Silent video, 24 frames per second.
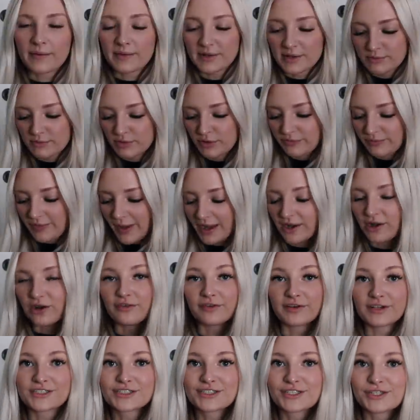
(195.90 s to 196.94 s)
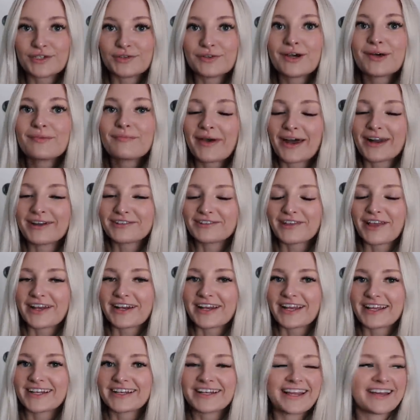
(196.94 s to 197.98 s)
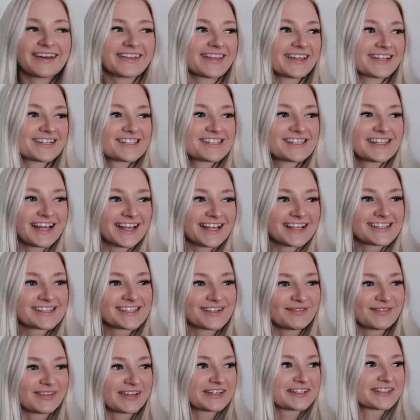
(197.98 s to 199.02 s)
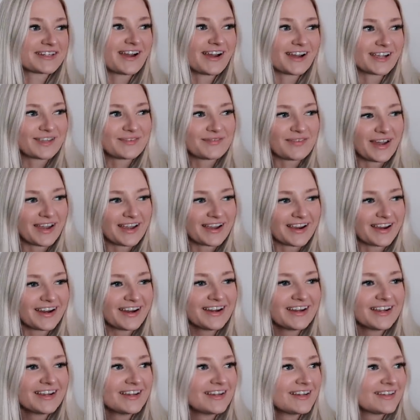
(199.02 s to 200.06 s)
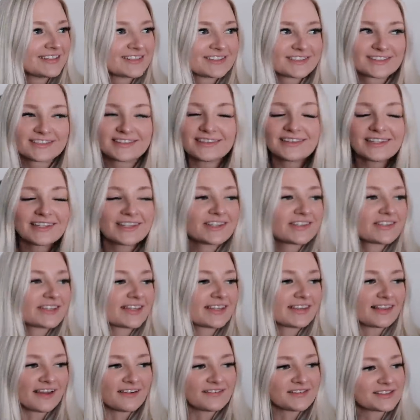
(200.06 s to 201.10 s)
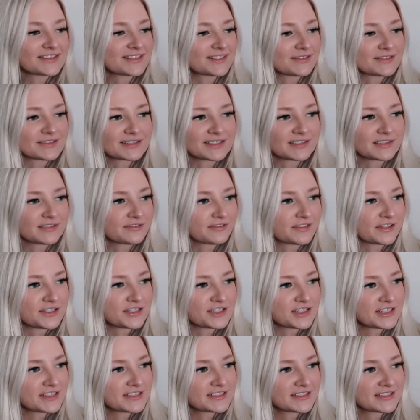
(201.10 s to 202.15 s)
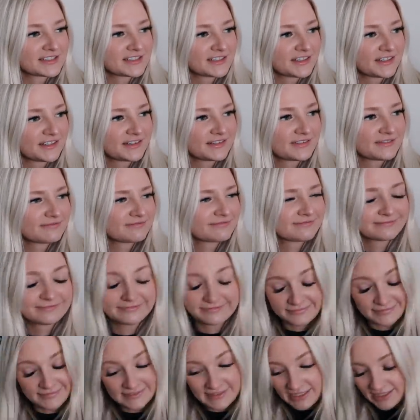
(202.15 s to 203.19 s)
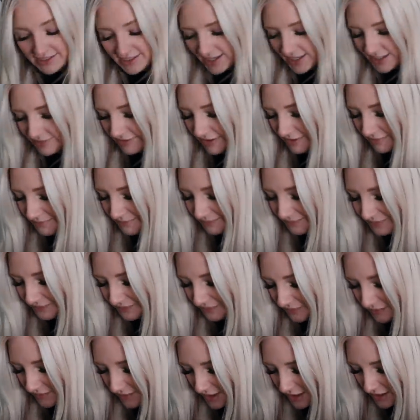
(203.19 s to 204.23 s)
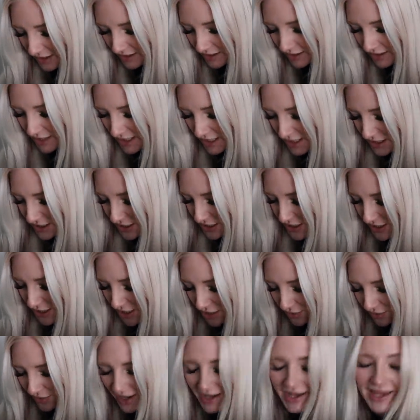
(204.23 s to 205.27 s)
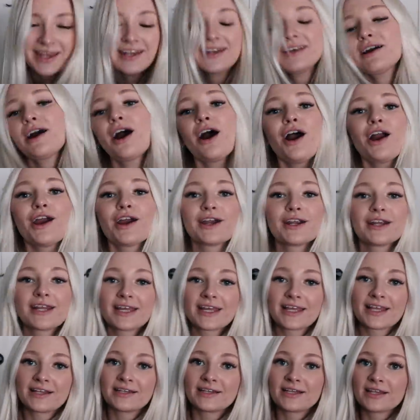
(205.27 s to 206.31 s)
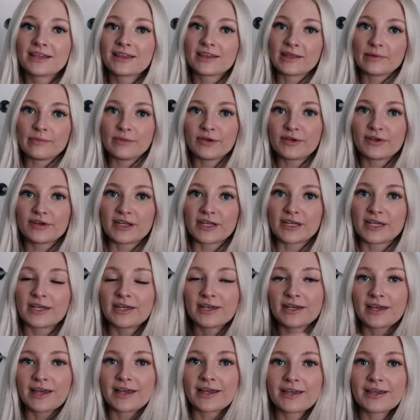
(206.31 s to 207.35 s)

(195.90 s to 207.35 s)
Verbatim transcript: I'm gonna move back over to better lighting now that she has something to occupy her literally loves those little fringies. Anyway, so I hit it hard in the beauty